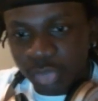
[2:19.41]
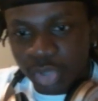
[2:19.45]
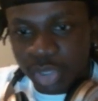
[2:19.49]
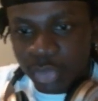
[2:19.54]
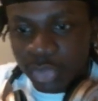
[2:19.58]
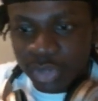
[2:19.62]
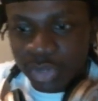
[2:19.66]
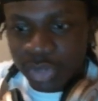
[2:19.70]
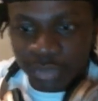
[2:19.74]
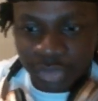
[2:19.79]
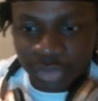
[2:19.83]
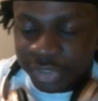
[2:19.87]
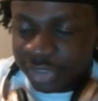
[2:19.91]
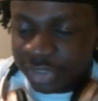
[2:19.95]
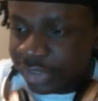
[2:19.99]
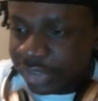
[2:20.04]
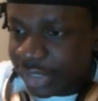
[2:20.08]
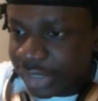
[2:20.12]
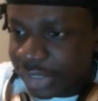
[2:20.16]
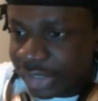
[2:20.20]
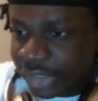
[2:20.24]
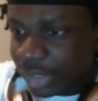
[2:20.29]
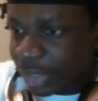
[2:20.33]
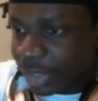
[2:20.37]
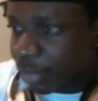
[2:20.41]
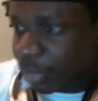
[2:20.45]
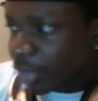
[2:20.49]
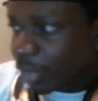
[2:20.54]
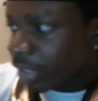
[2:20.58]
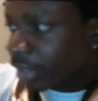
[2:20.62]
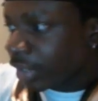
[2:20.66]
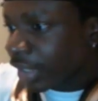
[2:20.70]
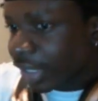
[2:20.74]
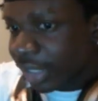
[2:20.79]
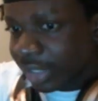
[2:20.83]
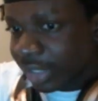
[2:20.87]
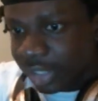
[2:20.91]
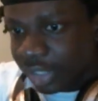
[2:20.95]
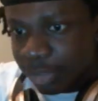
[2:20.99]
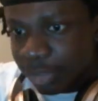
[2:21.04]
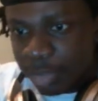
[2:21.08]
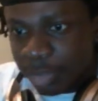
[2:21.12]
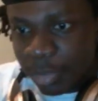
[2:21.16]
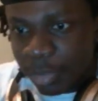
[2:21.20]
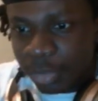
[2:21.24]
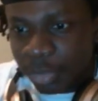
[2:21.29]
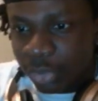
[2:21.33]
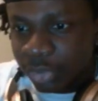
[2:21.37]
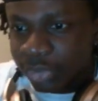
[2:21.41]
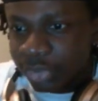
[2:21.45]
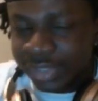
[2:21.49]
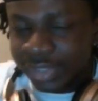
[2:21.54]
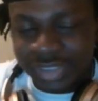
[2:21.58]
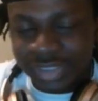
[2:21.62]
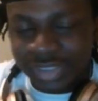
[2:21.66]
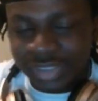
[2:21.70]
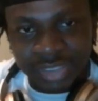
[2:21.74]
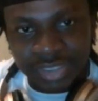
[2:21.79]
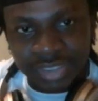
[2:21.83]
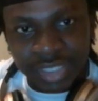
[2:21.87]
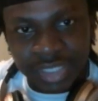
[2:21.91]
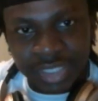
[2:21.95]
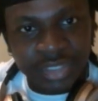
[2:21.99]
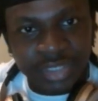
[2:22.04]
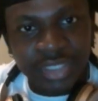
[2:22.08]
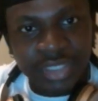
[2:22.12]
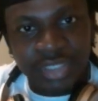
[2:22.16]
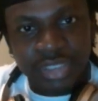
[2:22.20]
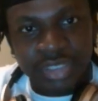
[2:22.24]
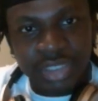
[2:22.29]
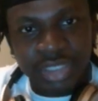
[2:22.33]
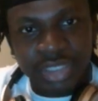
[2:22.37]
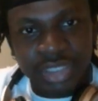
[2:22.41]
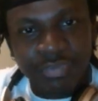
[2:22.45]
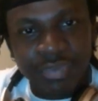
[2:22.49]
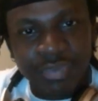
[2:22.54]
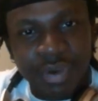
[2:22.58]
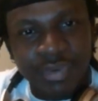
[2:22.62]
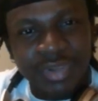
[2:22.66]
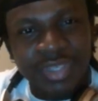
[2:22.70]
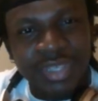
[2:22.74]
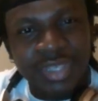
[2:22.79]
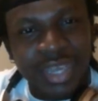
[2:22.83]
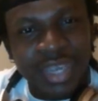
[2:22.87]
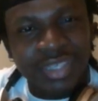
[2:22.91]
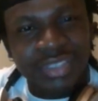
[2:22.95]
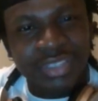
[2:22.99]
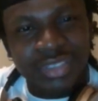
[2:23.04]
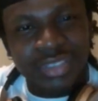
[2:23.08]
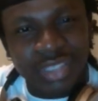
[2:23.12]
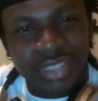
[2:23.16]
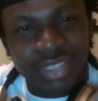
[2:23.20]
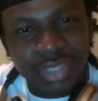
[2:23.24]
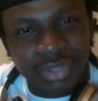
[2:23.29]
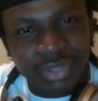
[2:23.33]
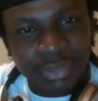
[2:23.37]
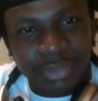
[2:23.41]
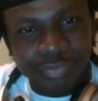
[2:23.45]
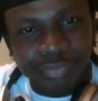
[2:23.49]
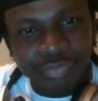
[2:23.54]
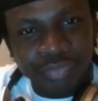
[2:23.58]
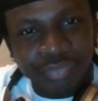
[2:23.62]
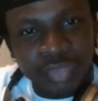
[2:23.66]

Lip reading: Why do I have all these things set up? Why did I come up with all these techniques if I already had it together?